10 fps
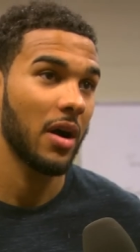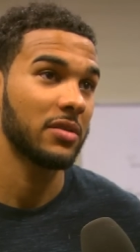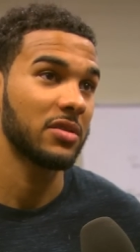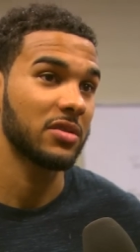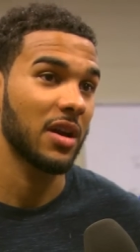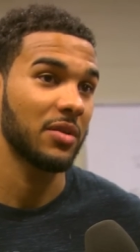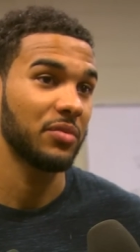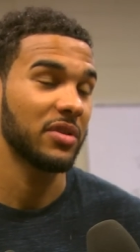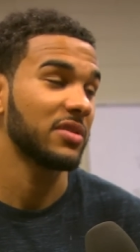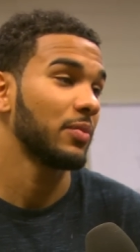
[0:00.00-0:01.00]
I was just trying to
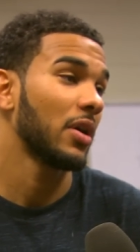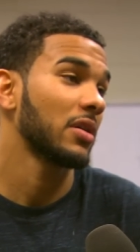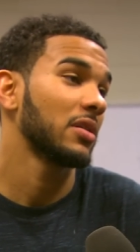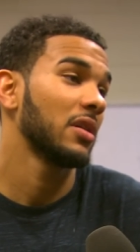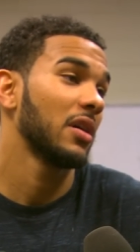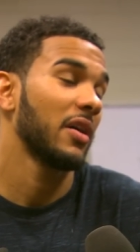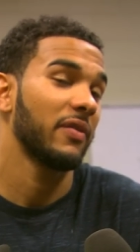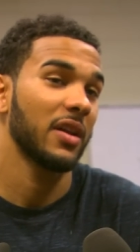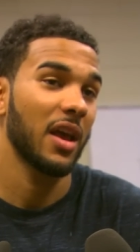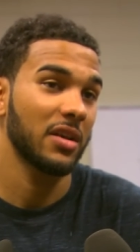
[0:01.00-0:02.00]
be a spark. I
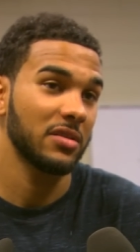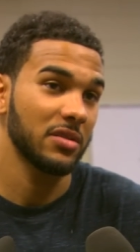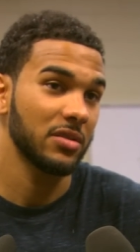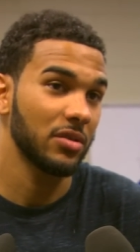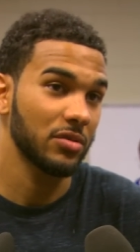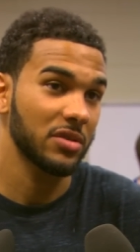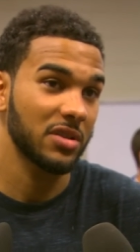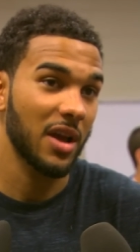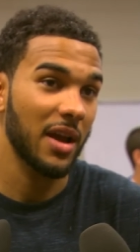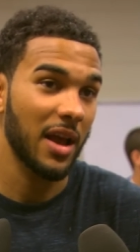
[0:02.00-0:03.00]
felt like, you know,
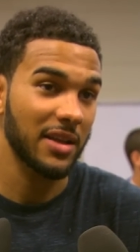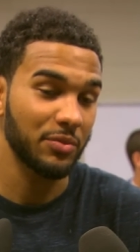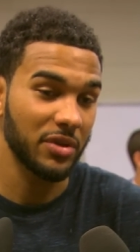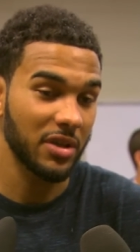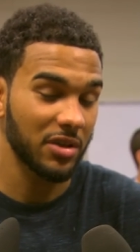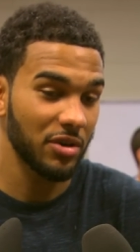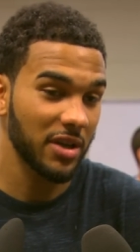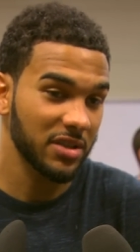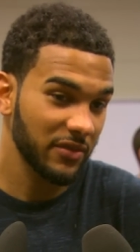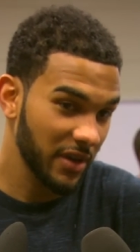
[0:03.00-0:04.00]
tonight I had to be
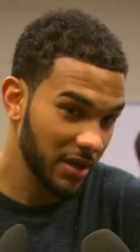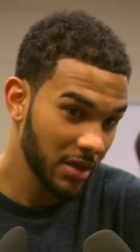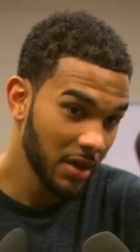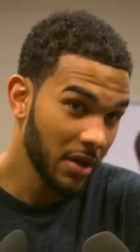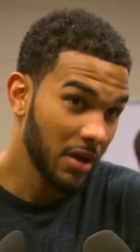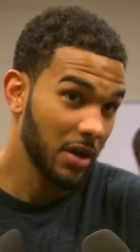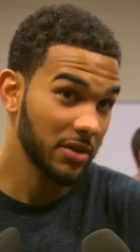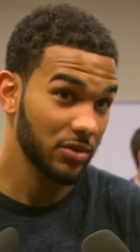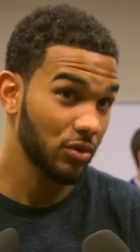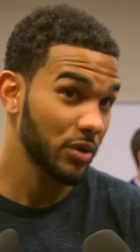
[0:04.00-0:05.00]
aggressive and
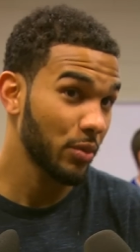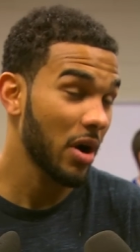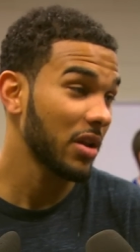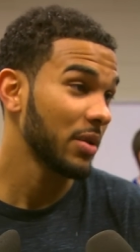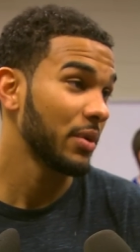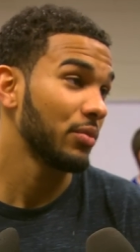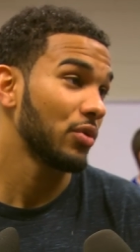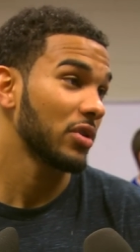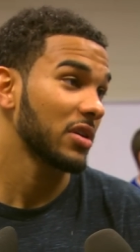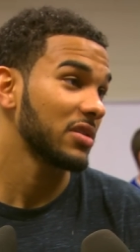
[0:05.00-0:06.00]
score the ball a little bit
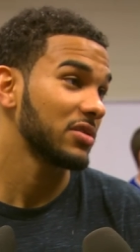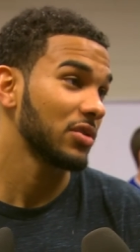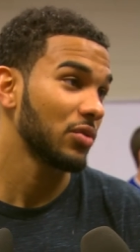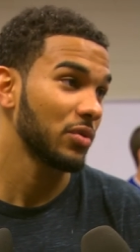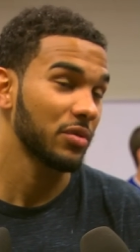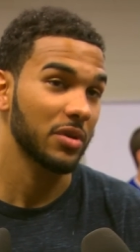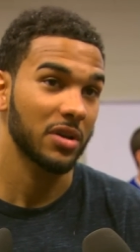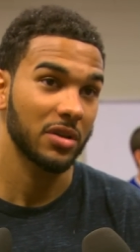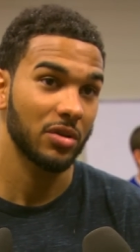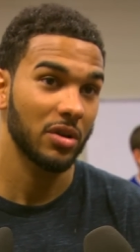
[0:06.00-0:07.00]
more because, you know, we were,
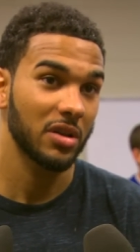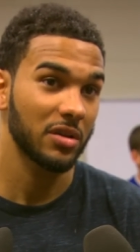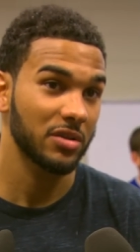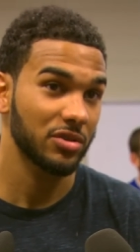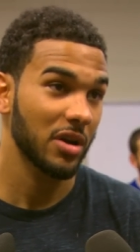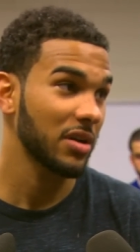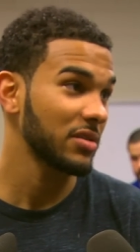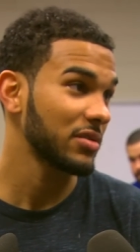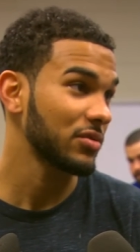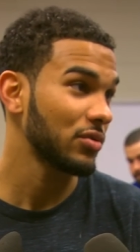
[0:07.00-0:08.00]
you know, struggling
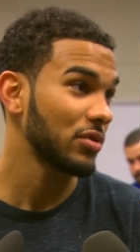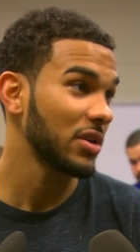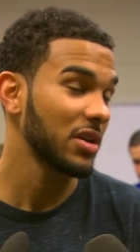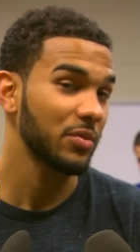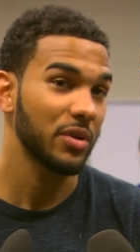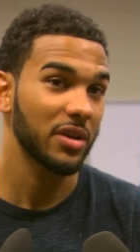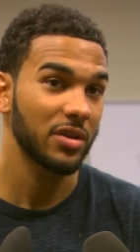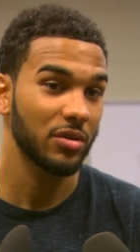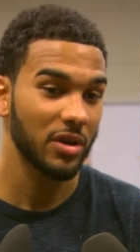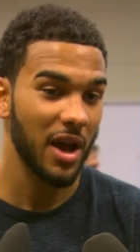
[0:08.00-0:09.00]
to score a little bit.
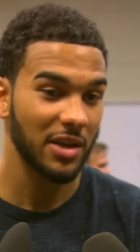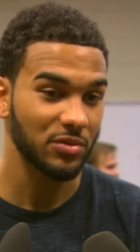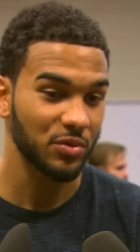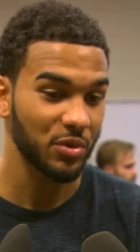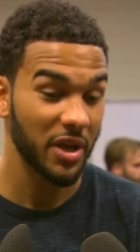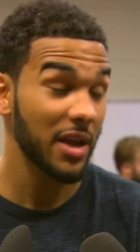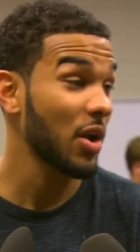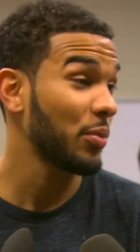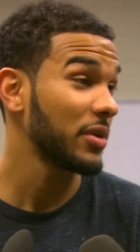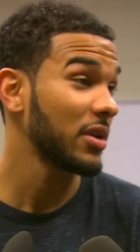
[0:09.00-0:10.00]
You know, guys, we were getting
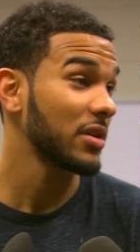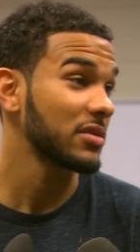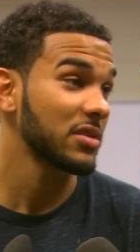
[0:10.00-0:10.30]
up in looks.